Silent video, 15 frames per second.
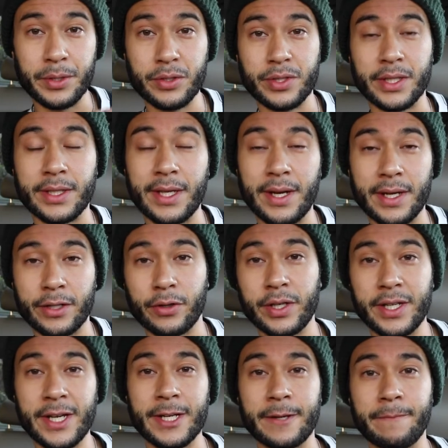music that I
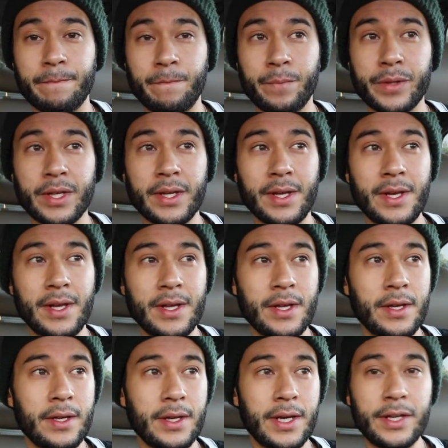create.
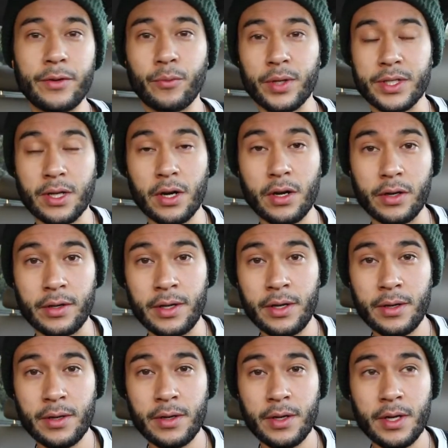And in return,
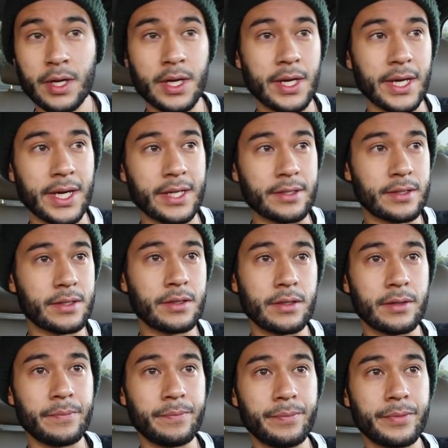it's
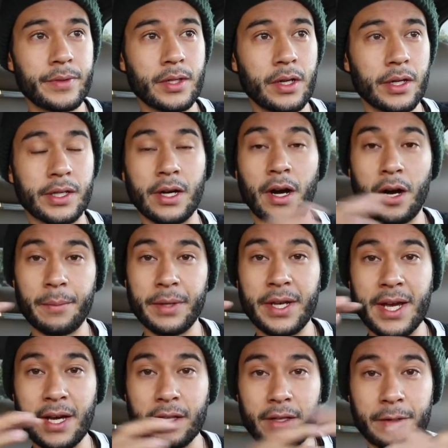a
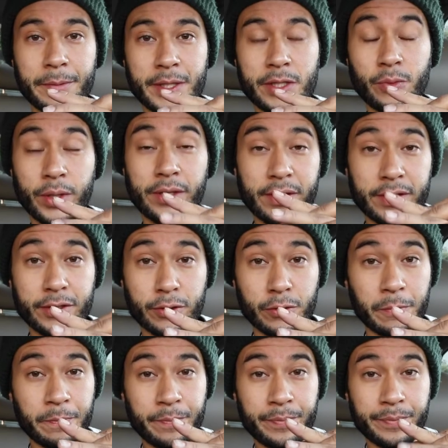commonality between the two.